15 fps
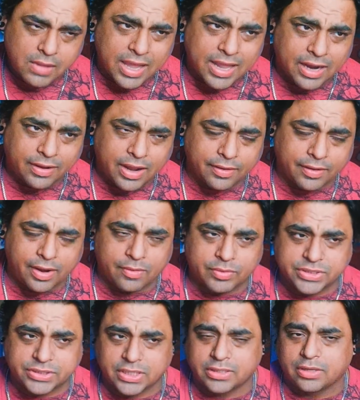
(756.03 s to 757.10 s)
and I, I
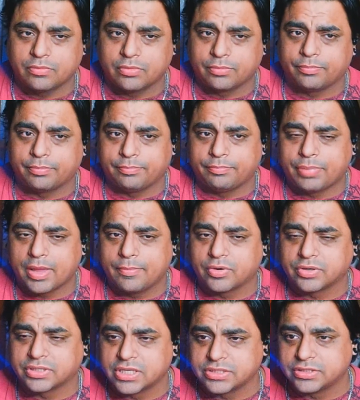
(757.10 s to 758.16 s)
wish that they would pay more
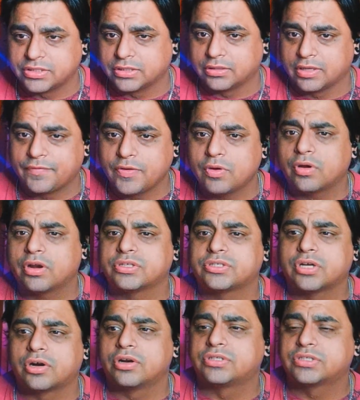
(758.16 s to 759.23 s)
attention to, if you're going to
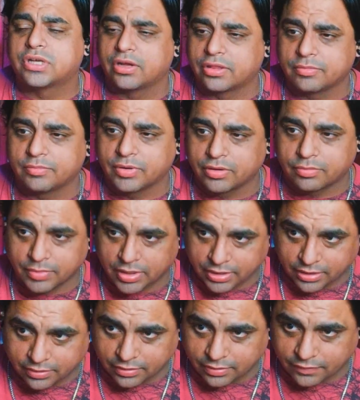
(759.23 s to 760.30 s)
charge customers
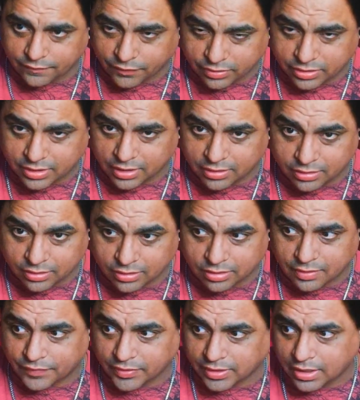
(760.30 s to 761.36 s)
money for skins and
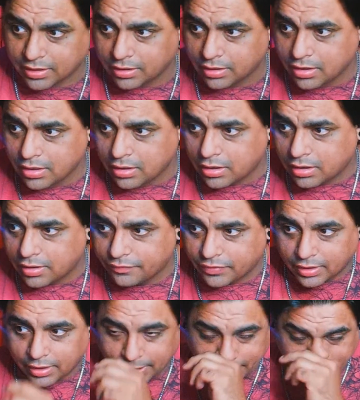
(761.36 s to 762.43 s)
stuff like that of the
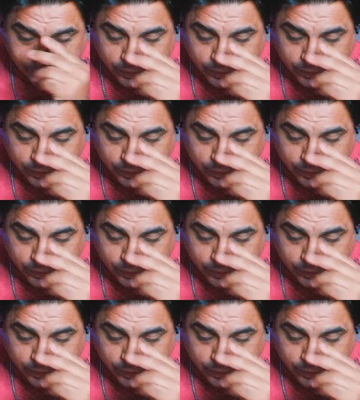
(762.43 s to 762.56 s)
like,